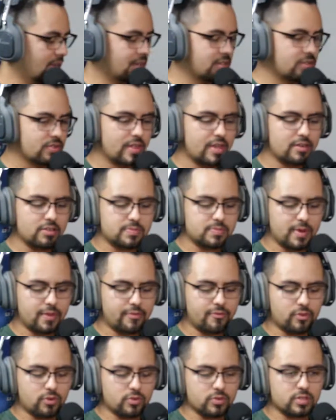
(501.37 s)
Yeah. So that was my
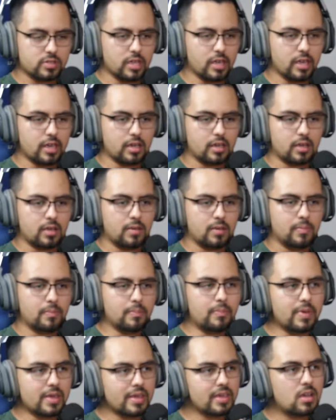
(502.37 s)
first
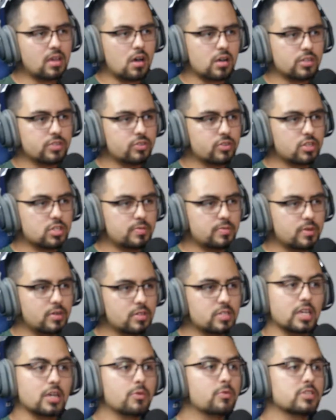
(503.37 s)
big concert
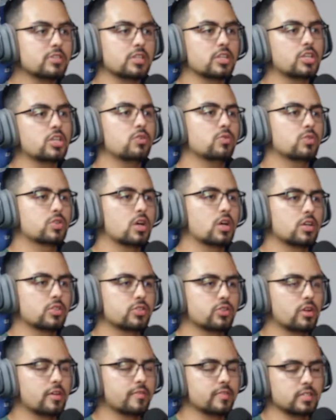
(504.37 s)
experience. It wasn't a huge
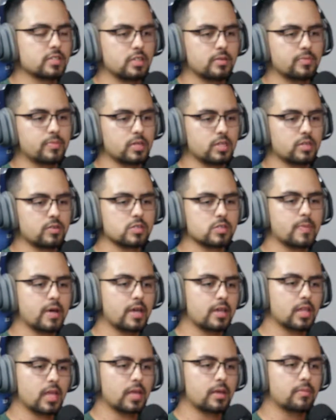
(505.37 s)
concert, obviously, but it was
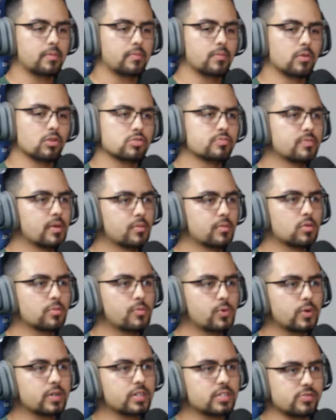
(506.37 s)
my most
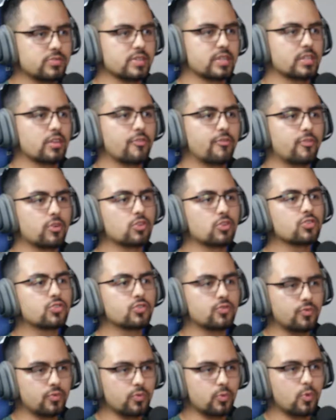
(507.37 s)
memorable one because it was the
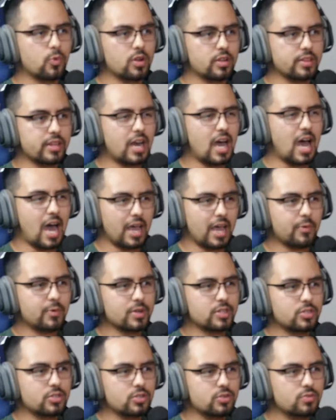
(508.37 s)
first one that I
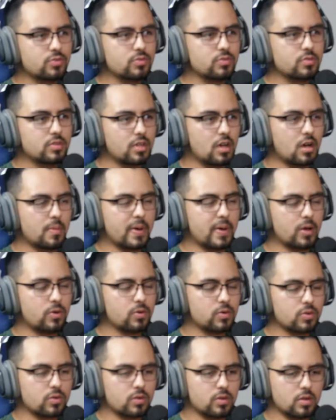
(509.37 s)
went to on my
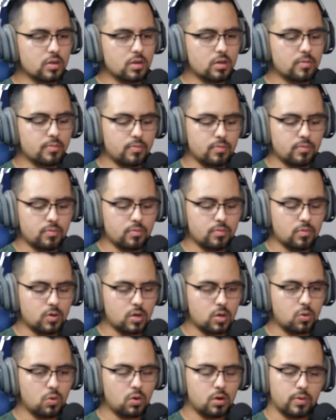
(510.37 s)
own
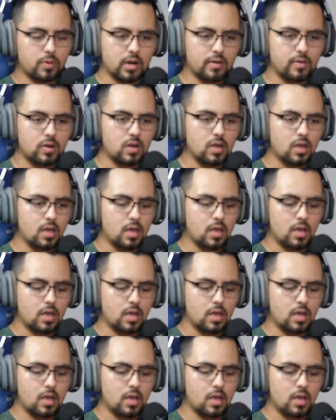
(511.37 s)
accord or whatever.